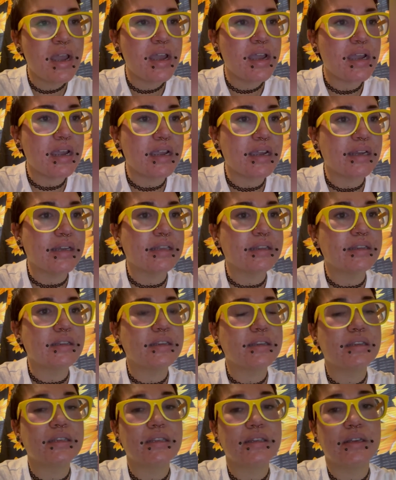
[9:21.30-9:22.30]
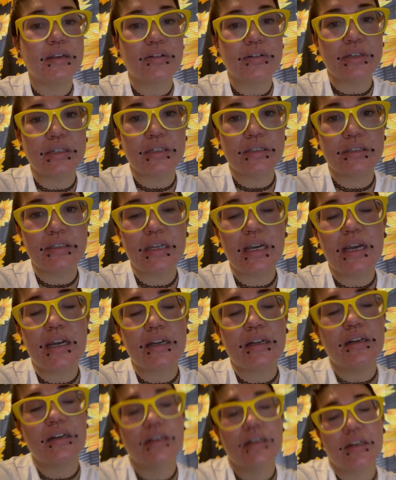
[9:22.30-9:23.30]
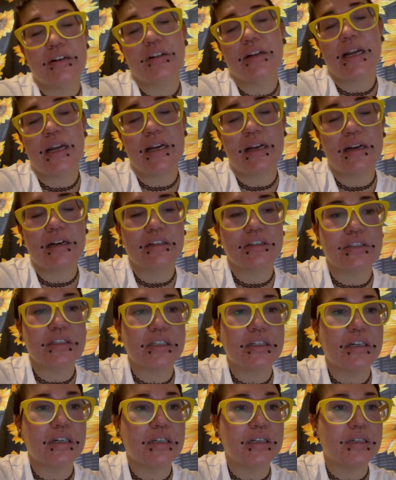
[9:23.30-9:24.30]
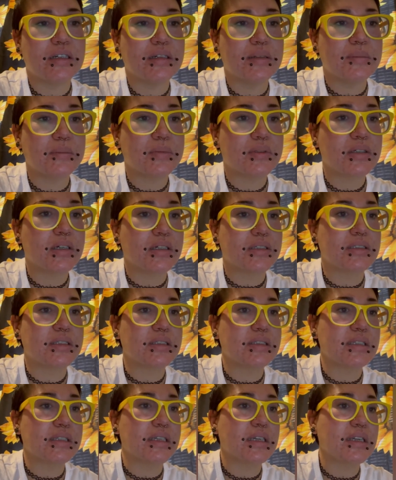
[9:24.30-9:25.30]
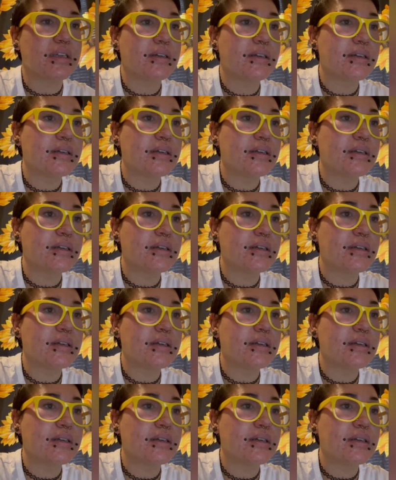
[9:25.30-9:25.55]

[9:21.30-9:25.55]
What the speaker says: and her cat actually got toxicity.